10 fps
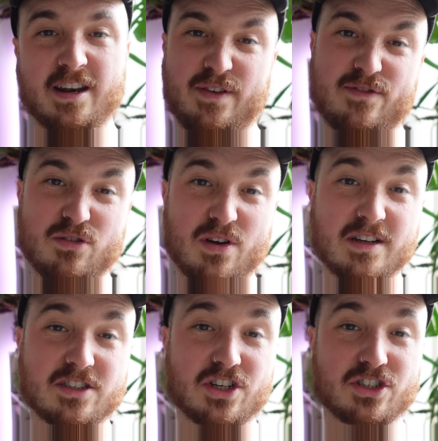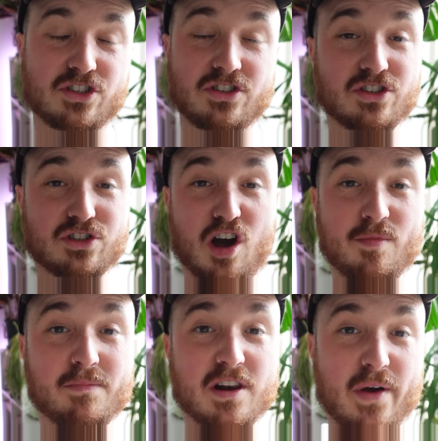And if you've not got any suggestions, just
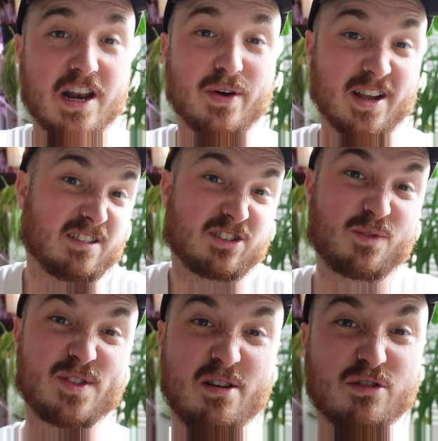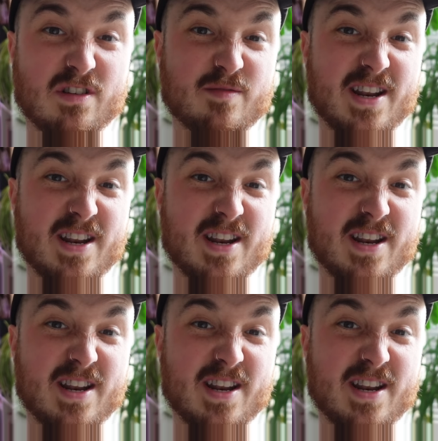comment below anyway. It's good for the algorithm,